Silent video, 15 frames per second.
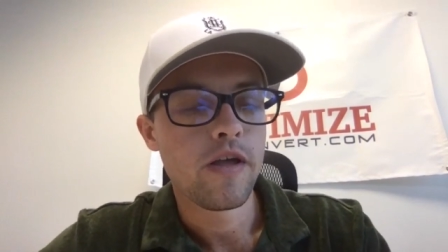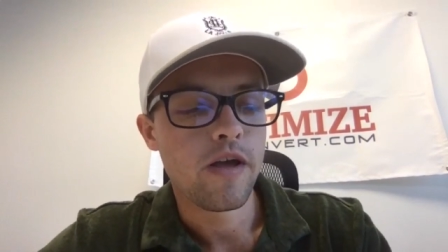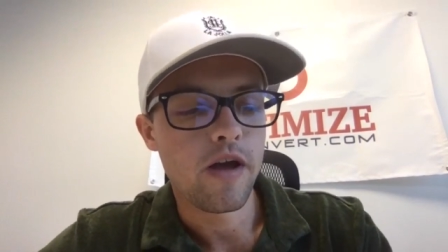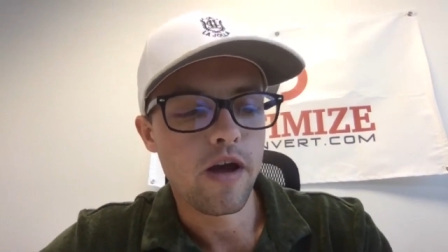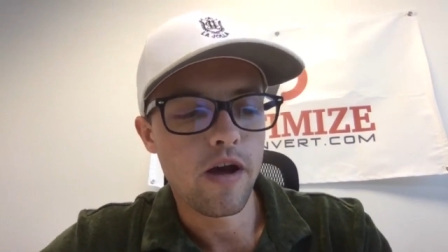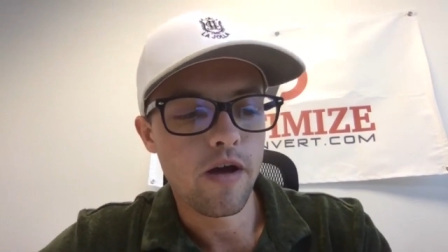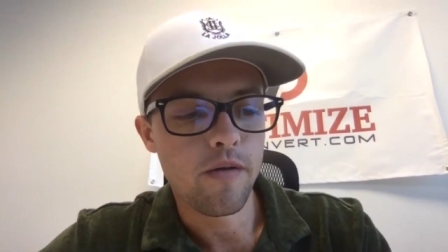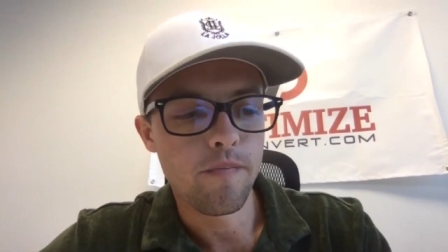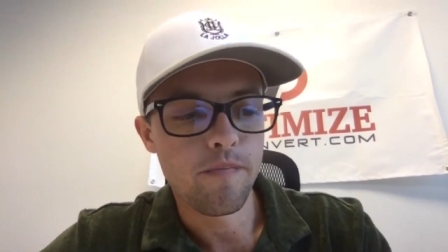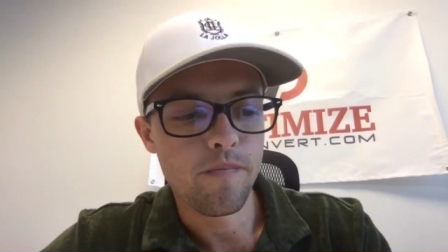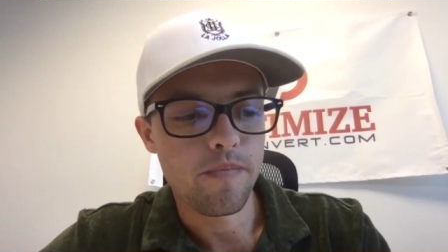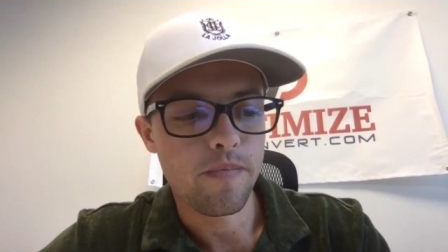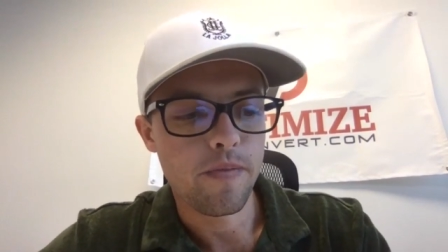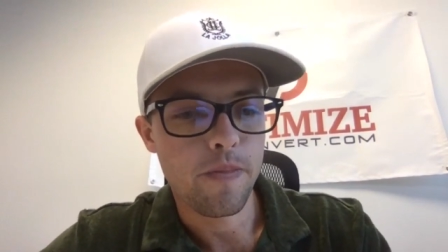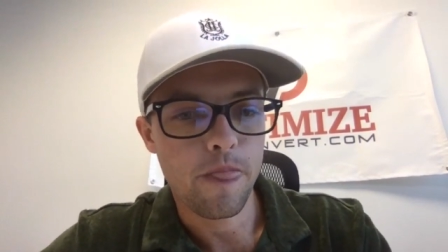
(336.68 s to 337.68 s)
Um,
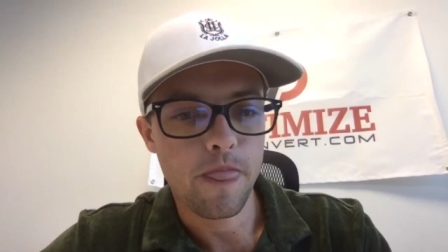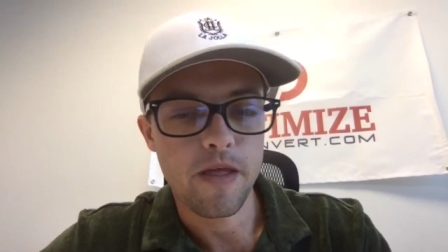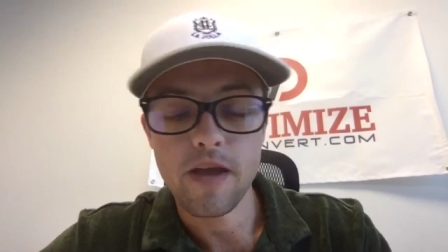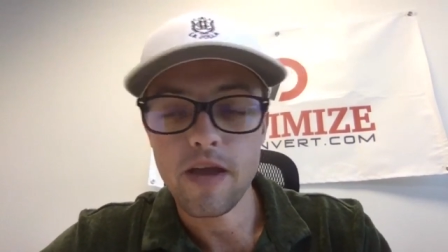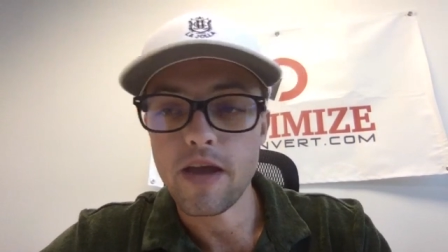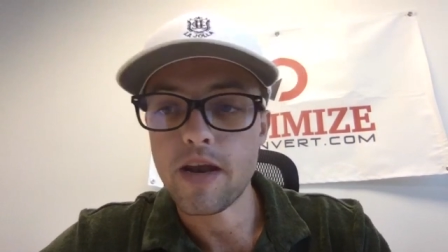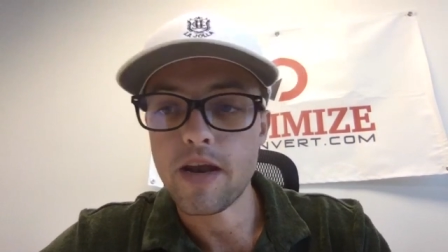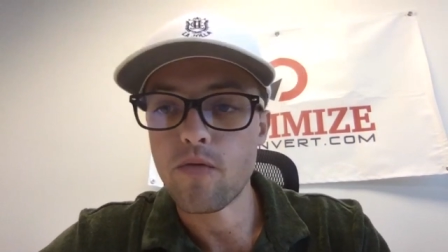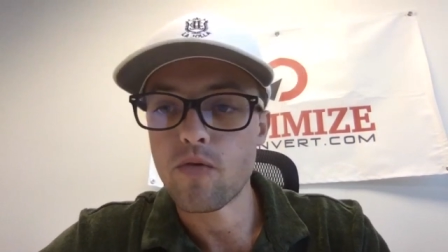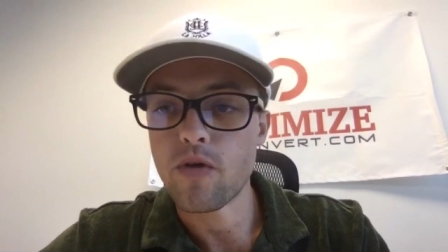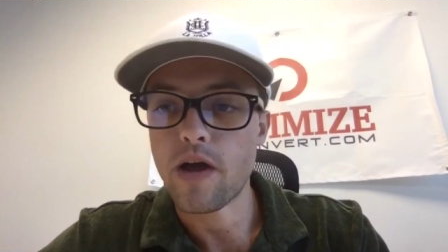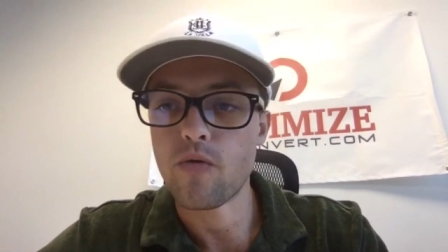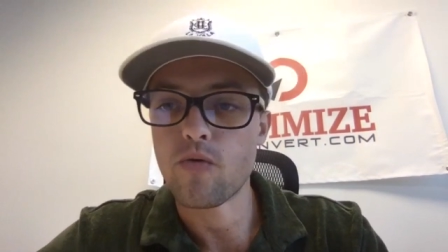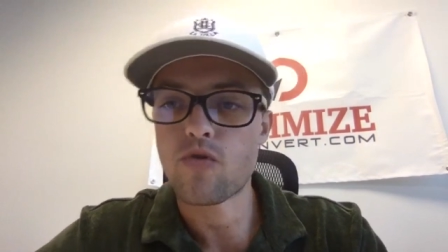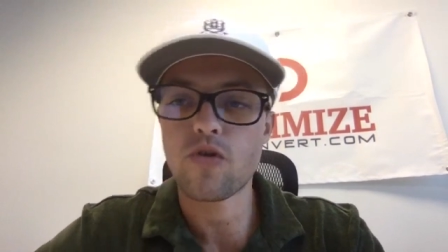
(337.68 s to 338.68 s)
and I, w-
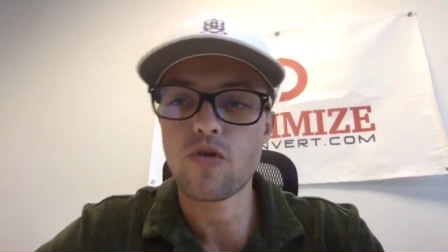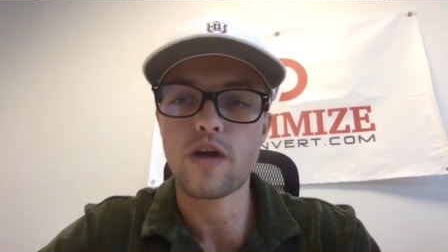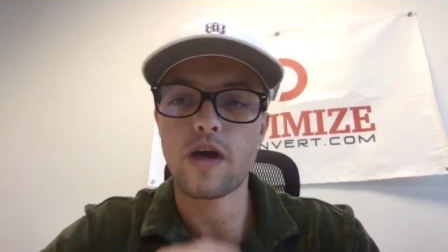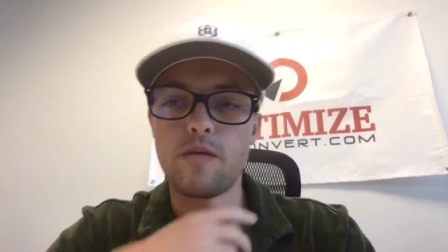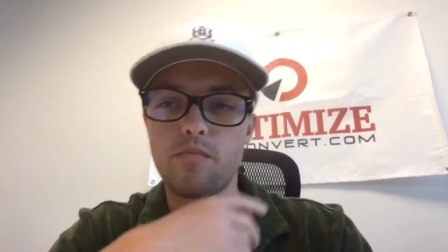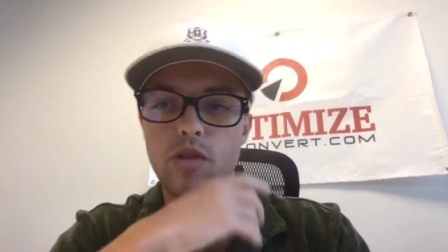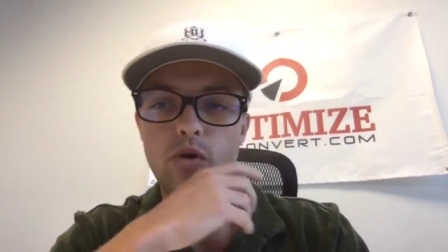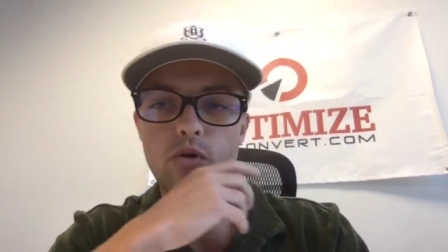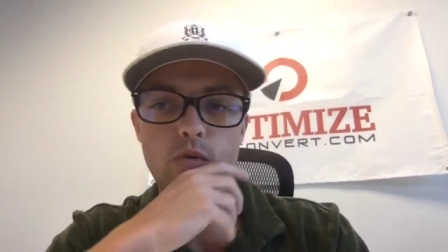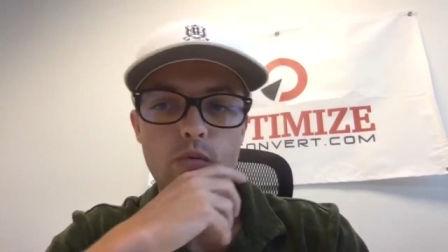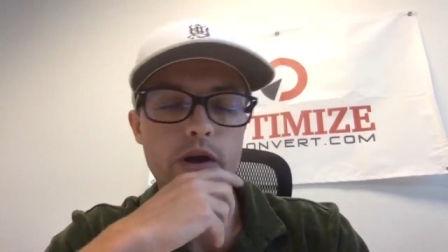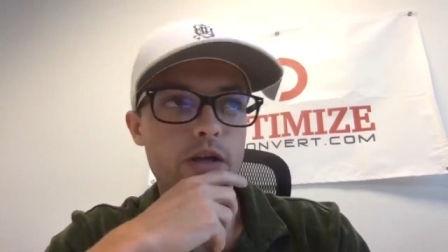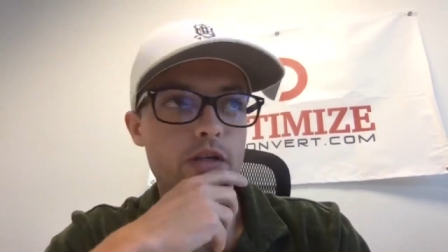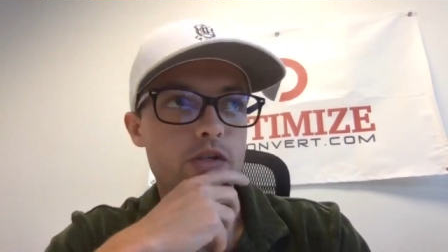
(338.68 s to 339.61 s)
I was just kind of blown away.